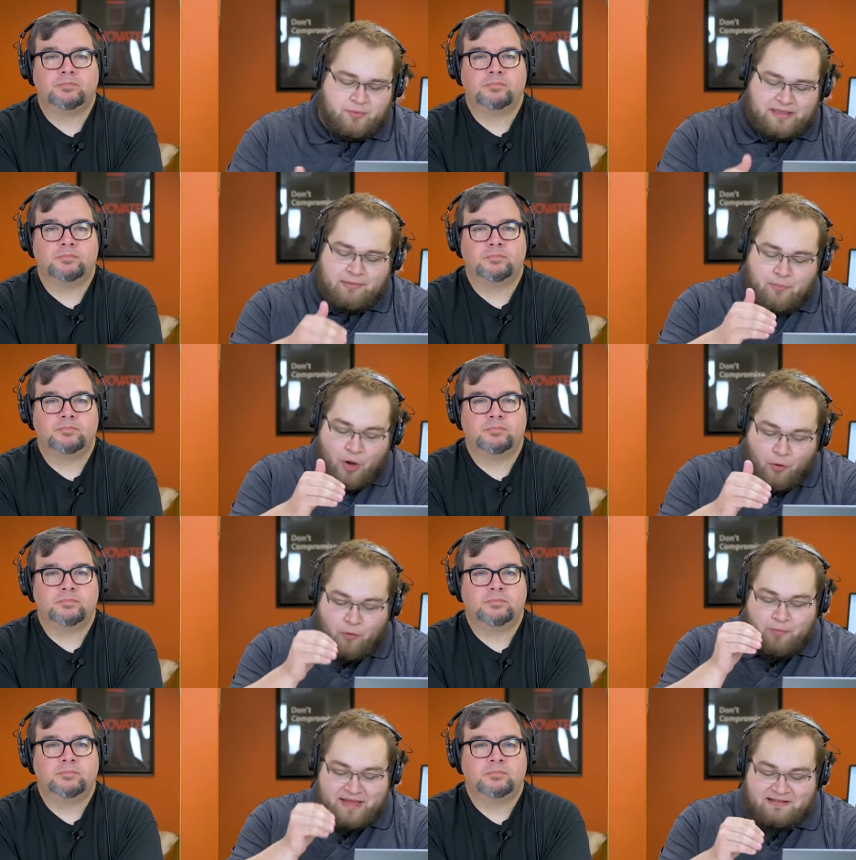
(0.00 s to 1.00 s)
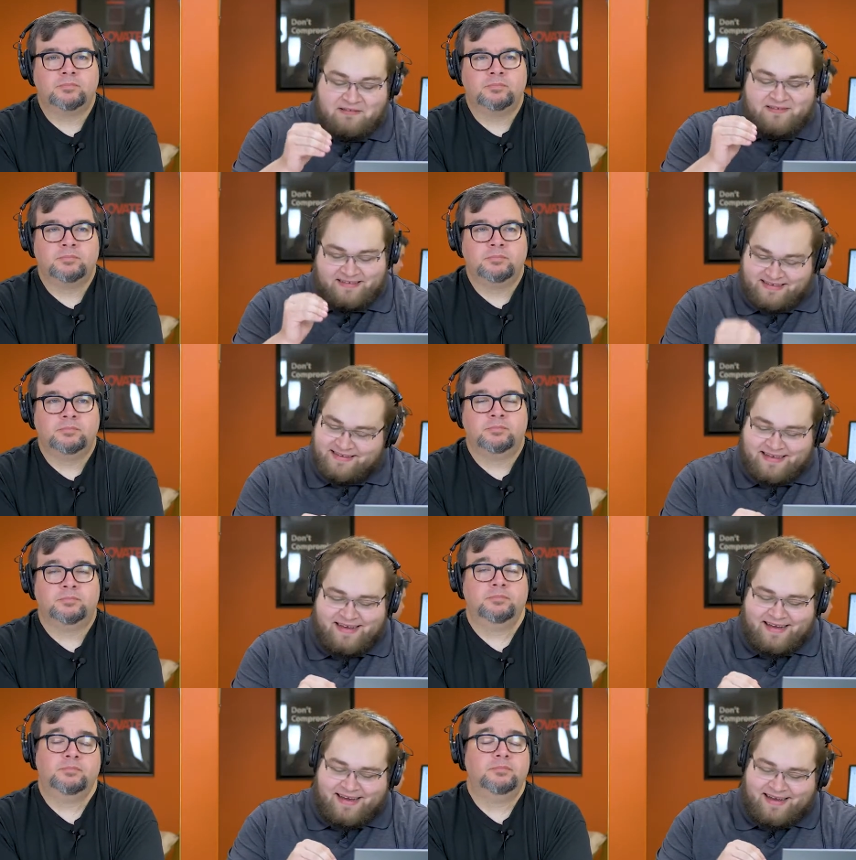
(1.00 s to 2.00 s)
Speaker 1: Popilski
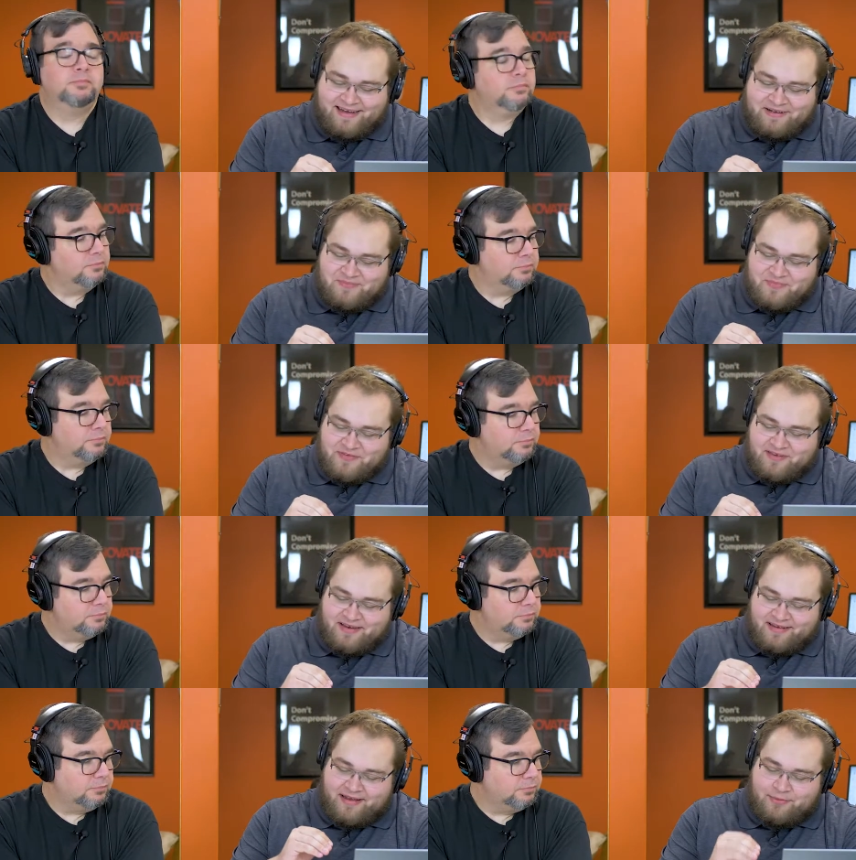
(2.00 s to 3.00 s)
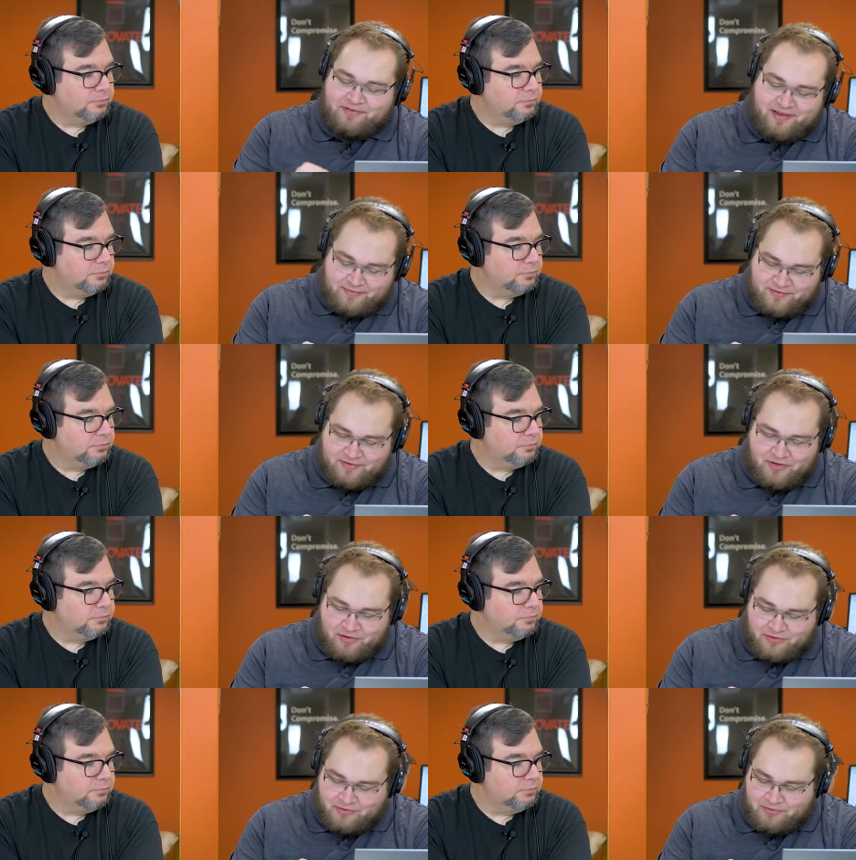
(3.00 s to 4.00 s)
um, said a couple times in the
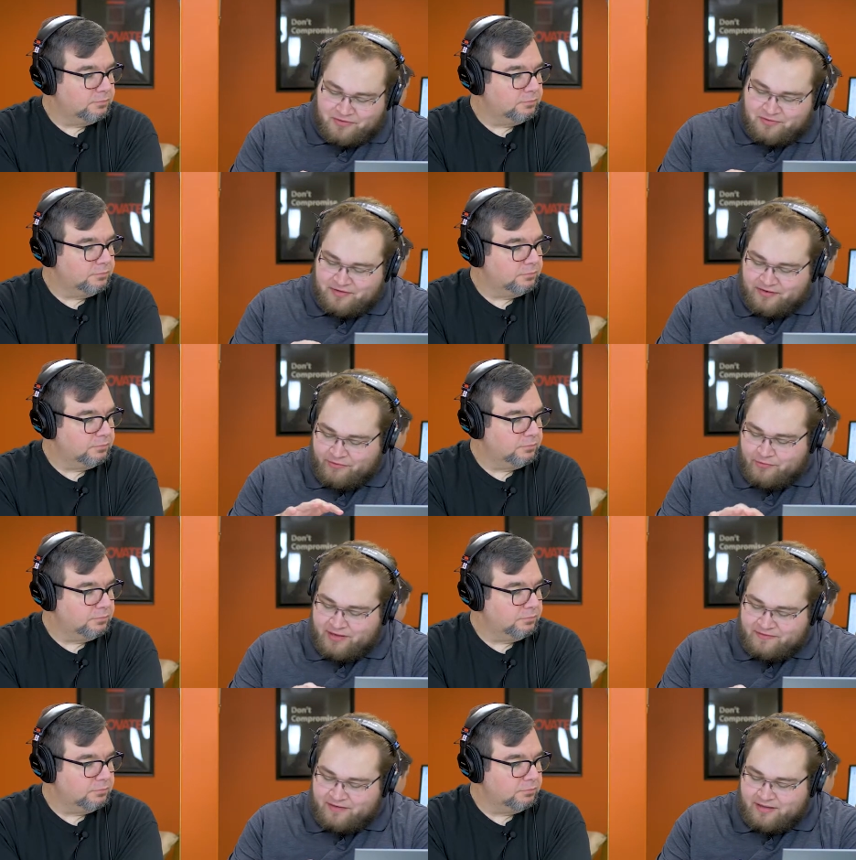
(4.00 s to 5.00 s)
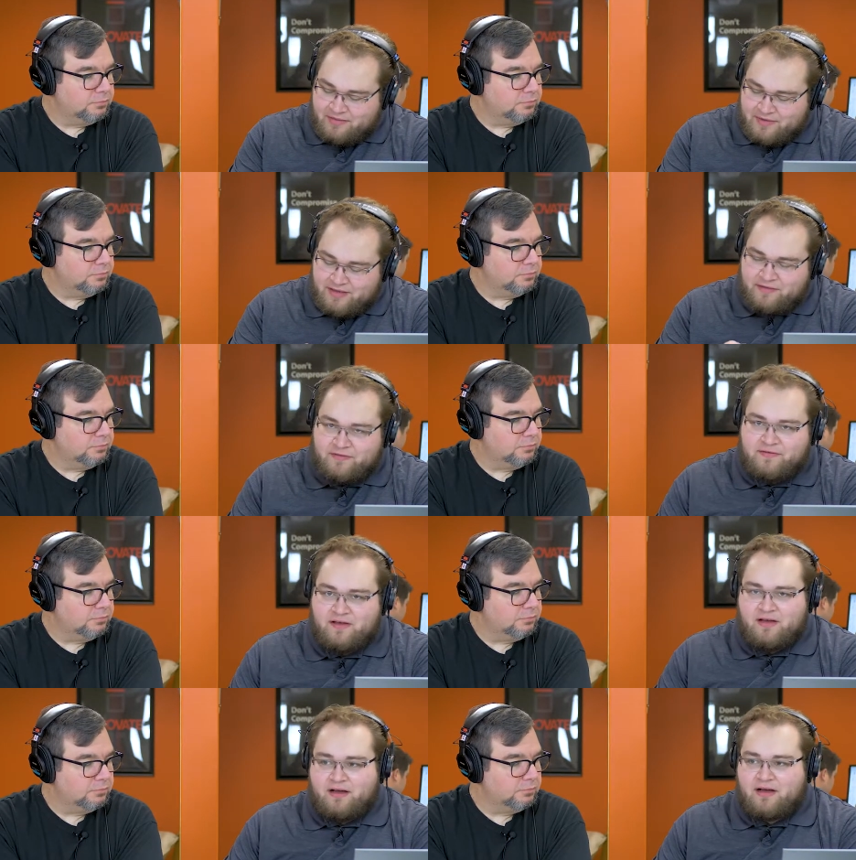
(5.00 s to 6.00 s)
article, you know, the different ways that him and his
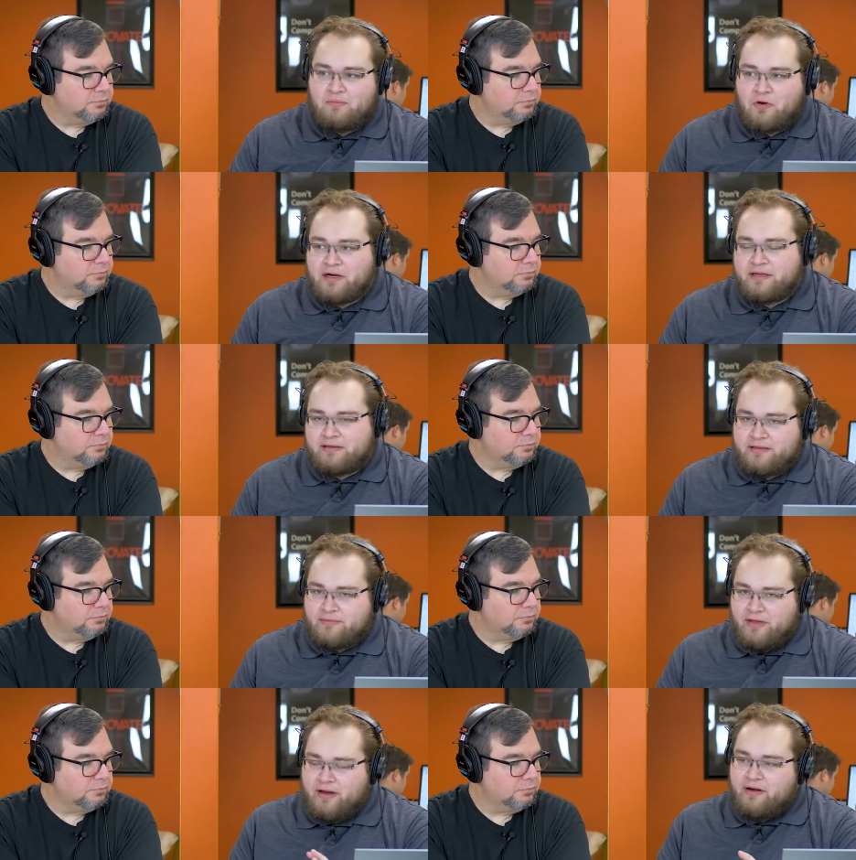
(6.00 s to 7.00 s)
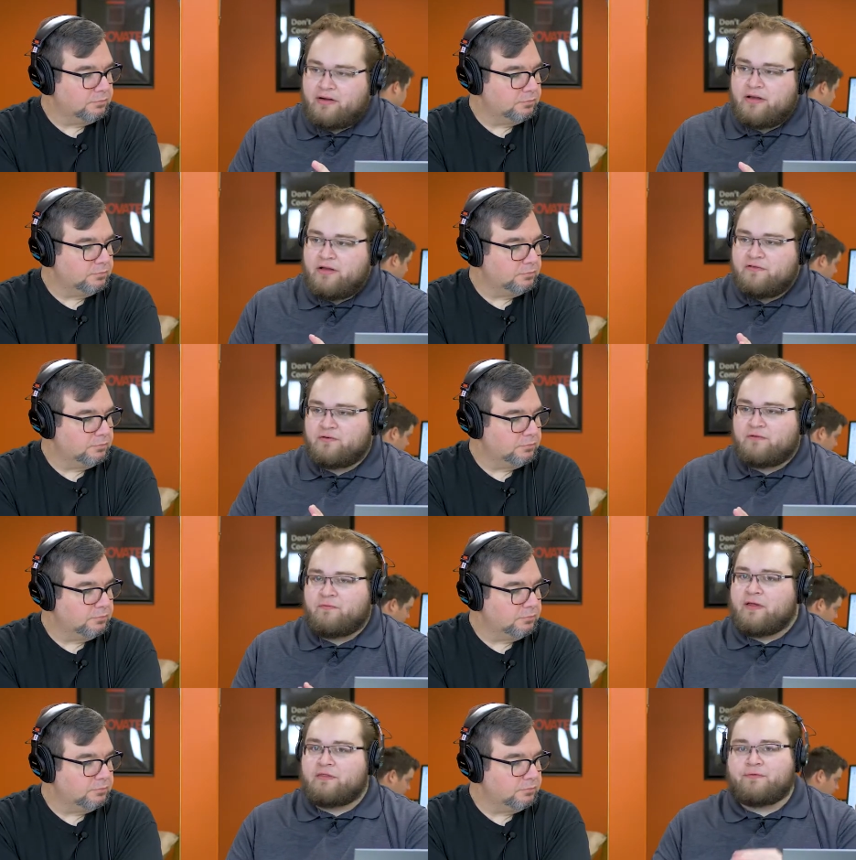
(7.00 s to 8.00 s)
uh, marketing team there sort of
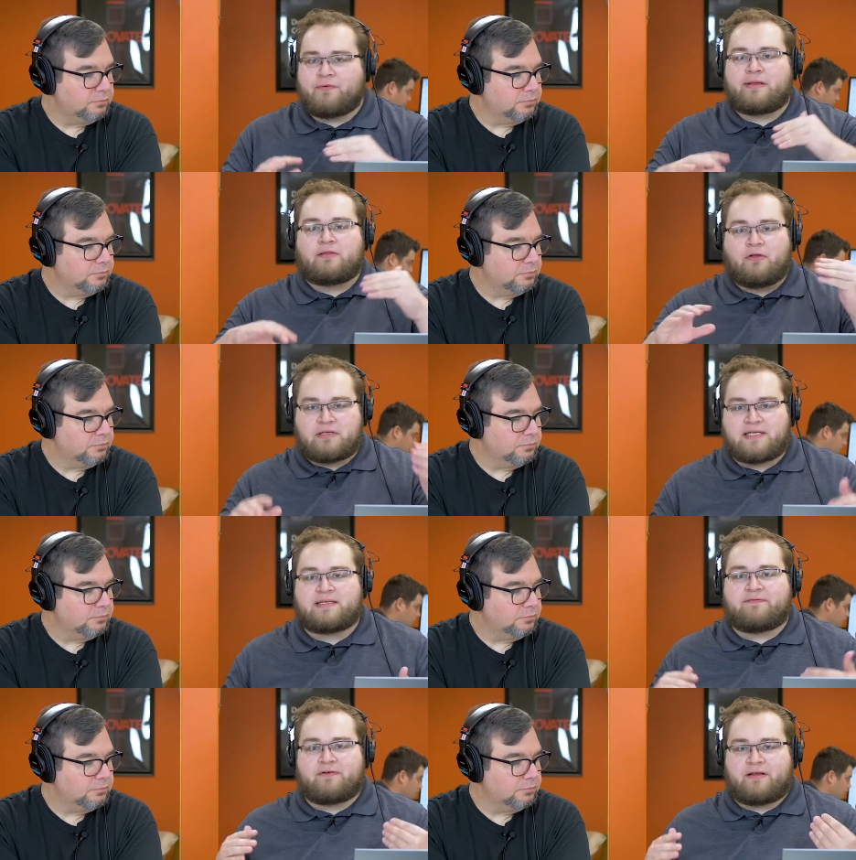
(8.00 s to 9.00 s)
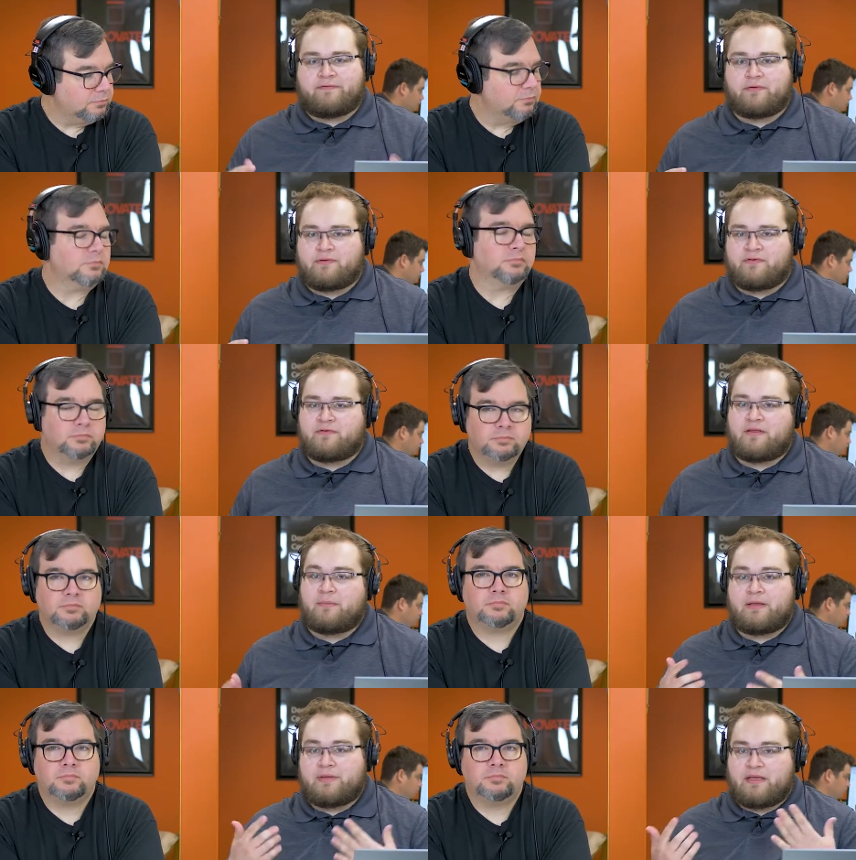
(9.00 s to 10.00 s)
went through and looked at different influencers that
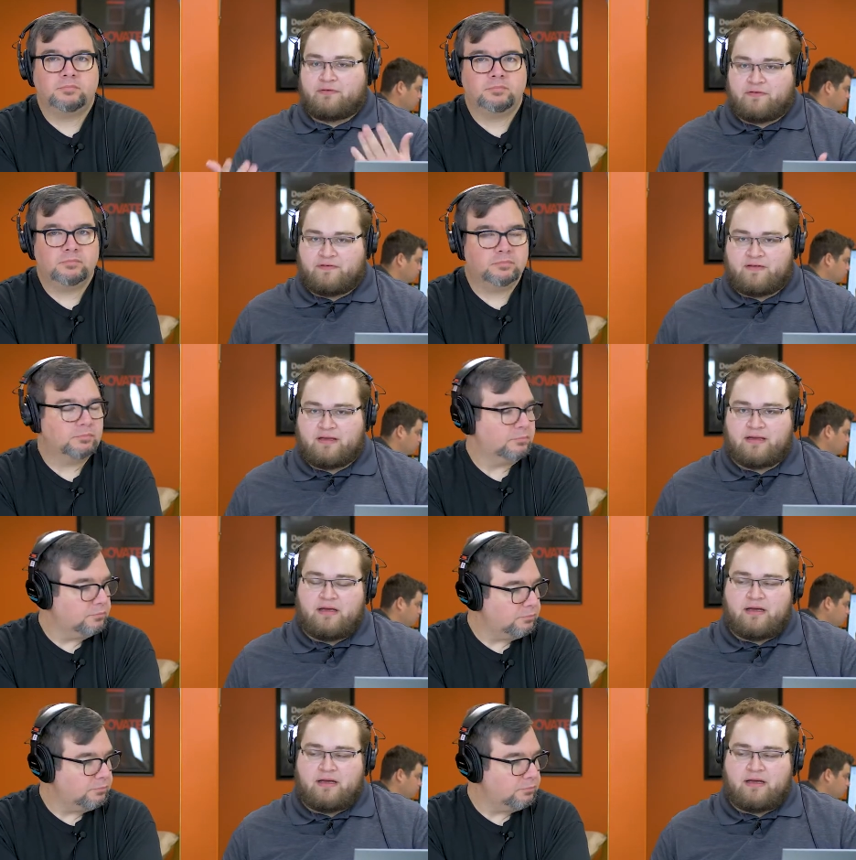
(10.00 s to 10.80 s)
might be interested